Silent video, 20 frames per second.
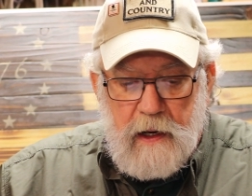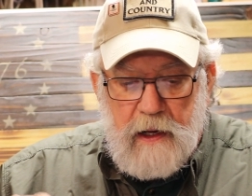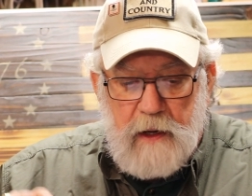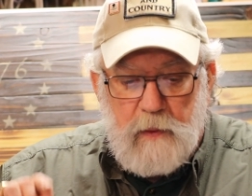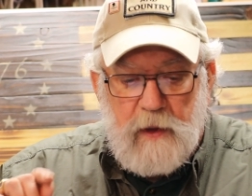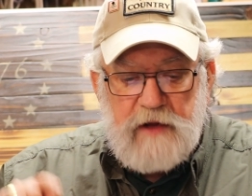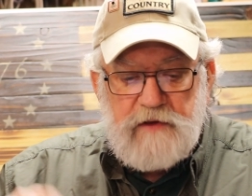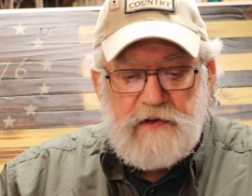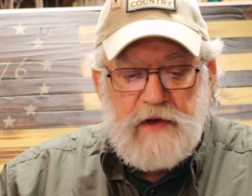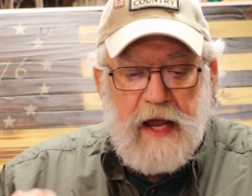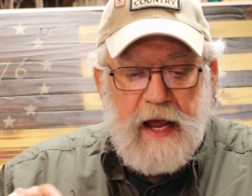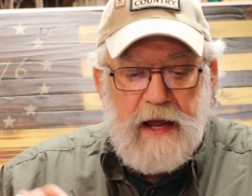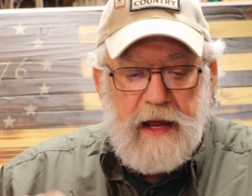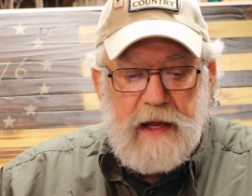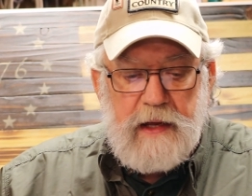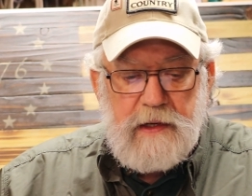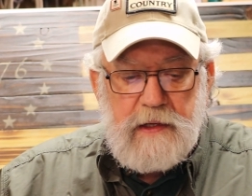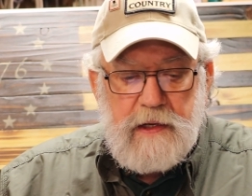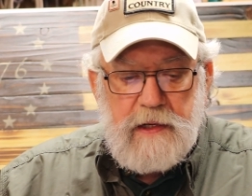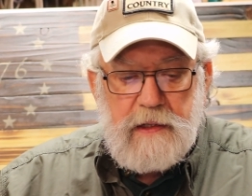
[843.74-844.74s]
He wants to
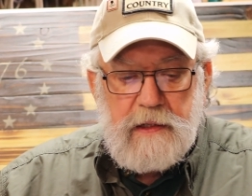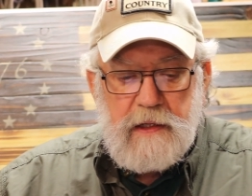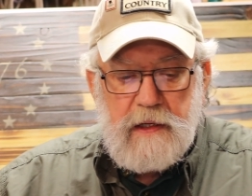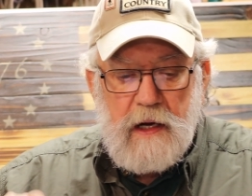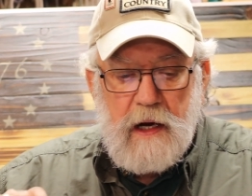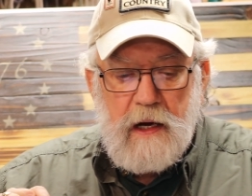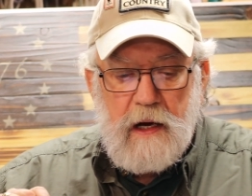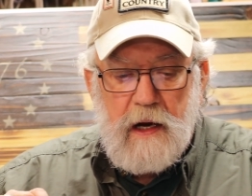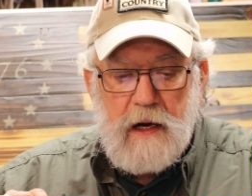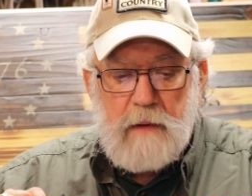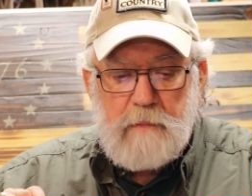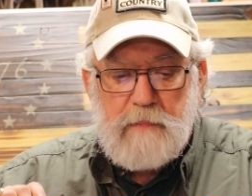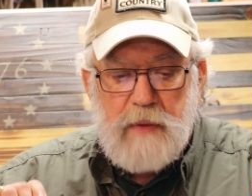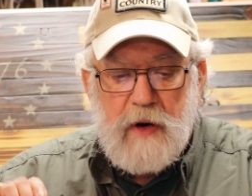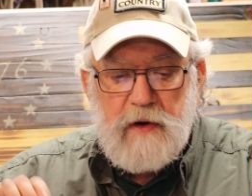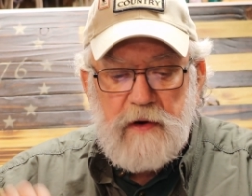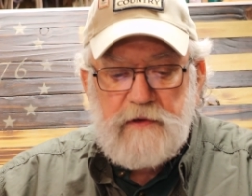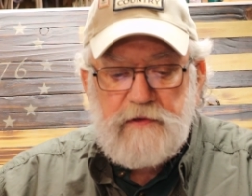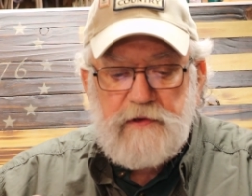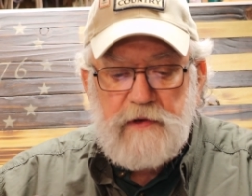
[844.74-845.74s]
end uh,
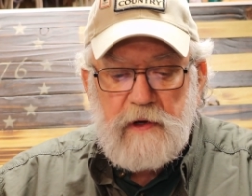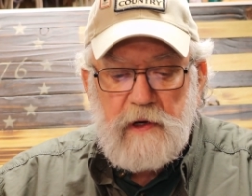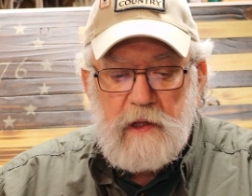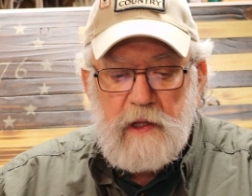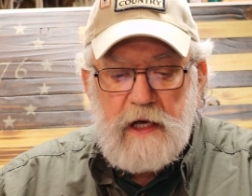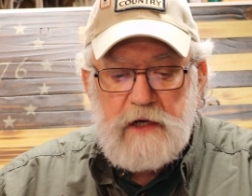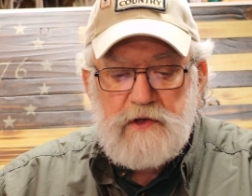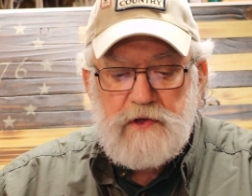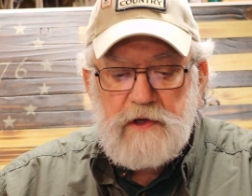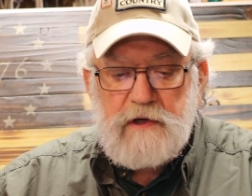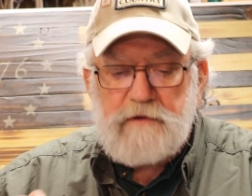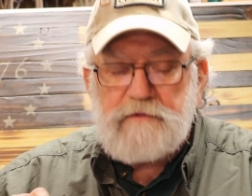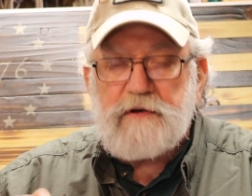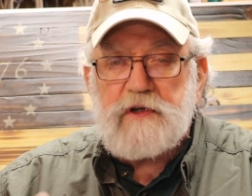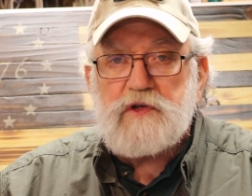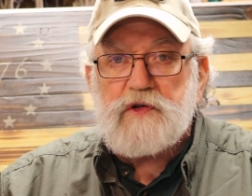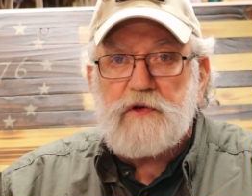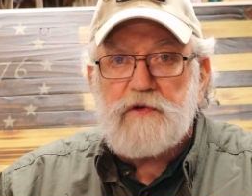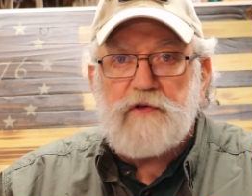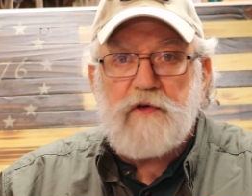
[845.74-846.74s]
partisan election
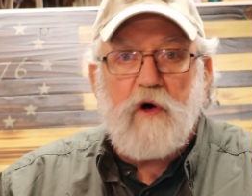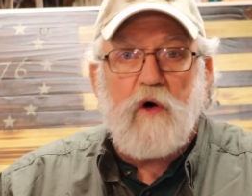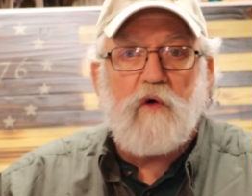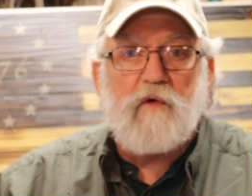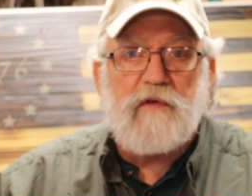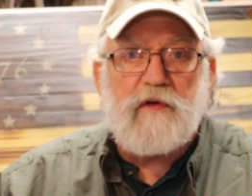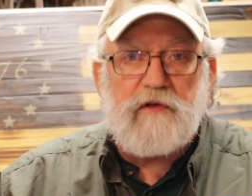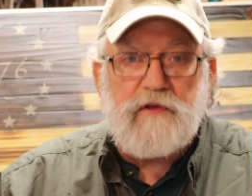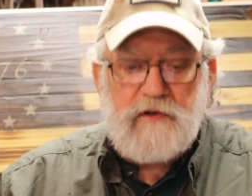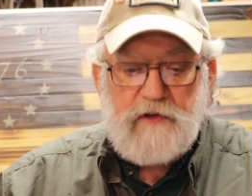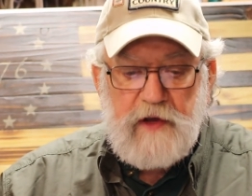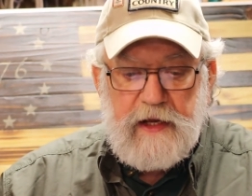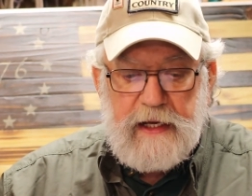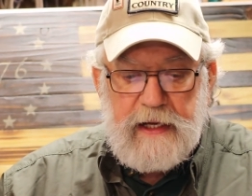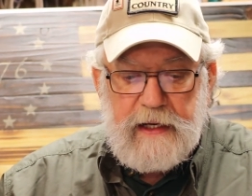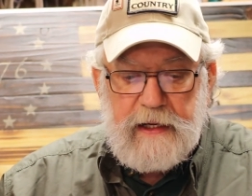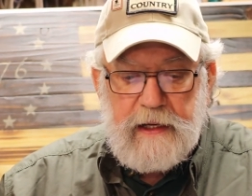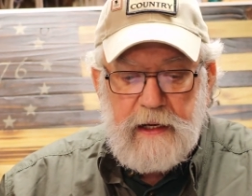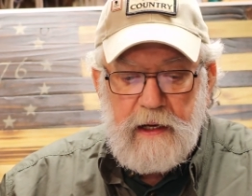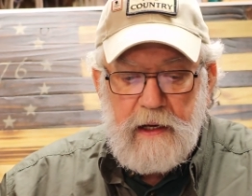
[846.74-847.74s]
officials
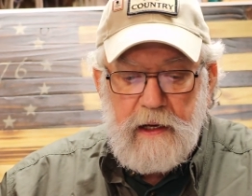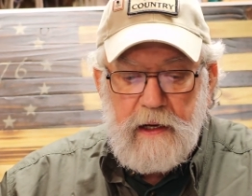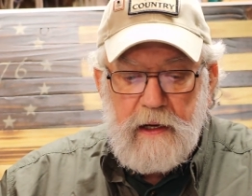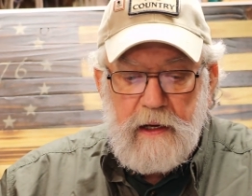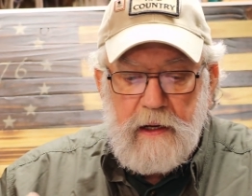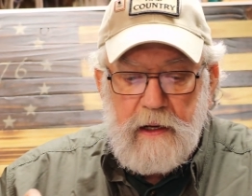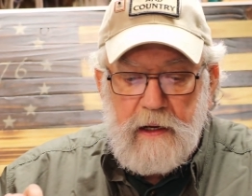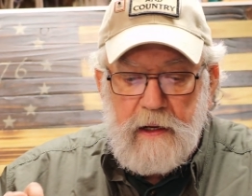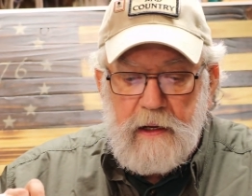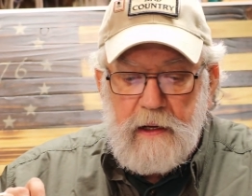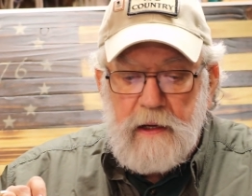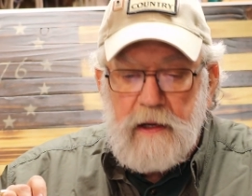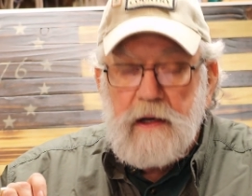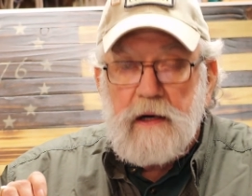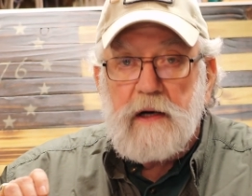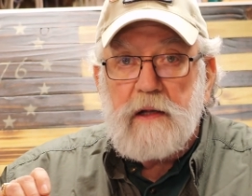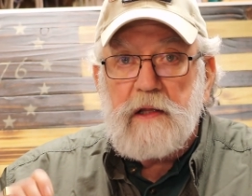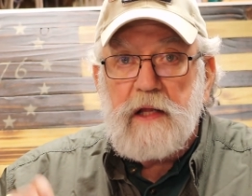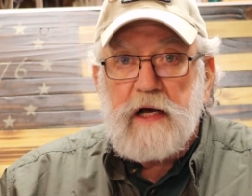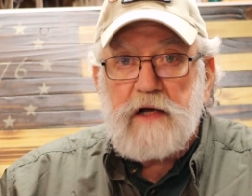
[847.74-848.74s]
overseeing
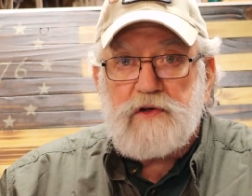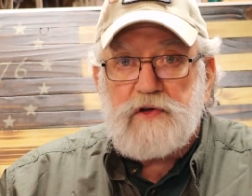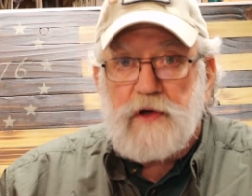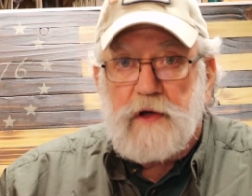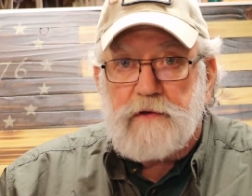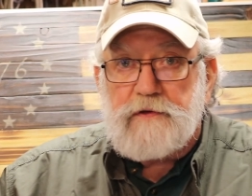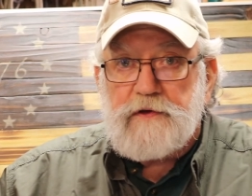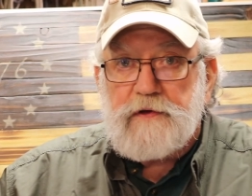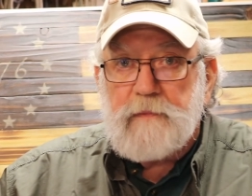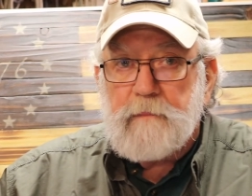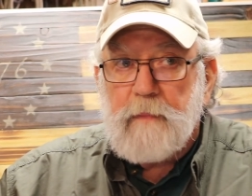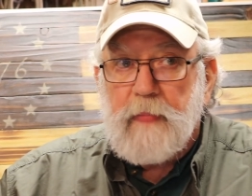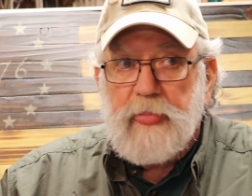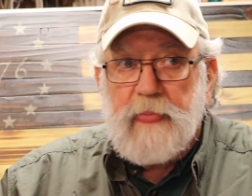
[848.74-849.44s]
elections.